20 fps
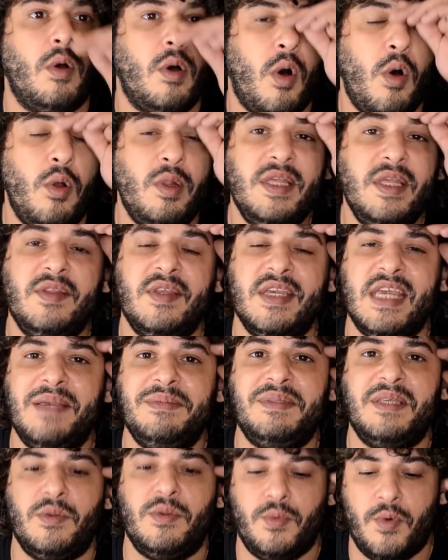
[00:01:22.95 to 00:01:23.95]
only the
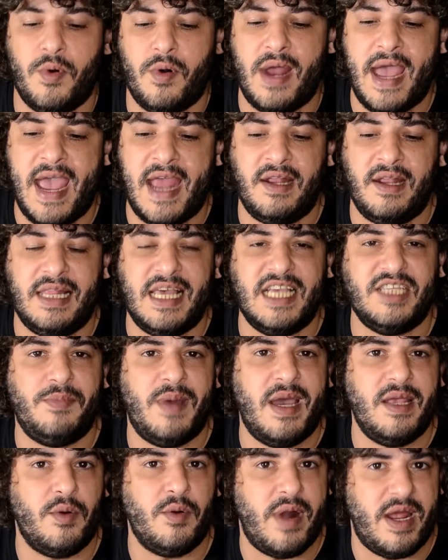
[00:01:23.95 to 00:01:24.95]
games that were analyzed
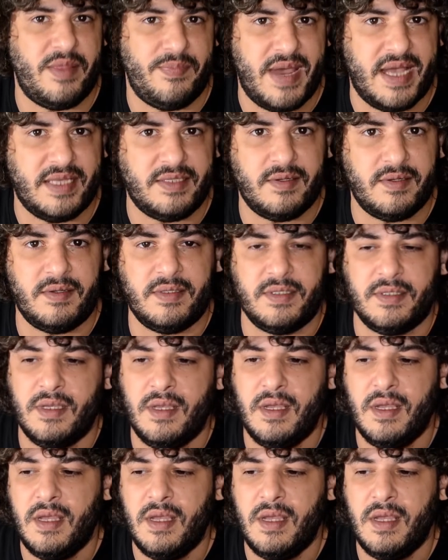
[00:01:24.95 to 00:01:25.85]
by grandmasters.